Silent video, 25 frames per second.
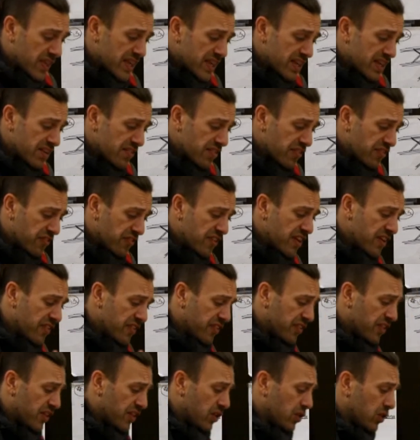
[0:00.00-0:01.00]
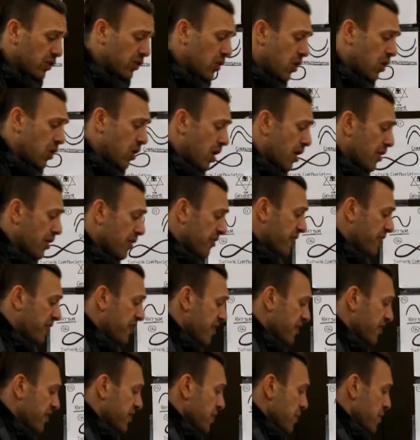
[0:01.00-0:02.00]
the fifth law, the
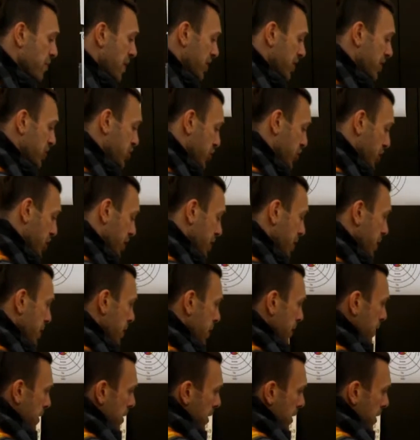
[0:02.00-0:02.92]
fifth dimension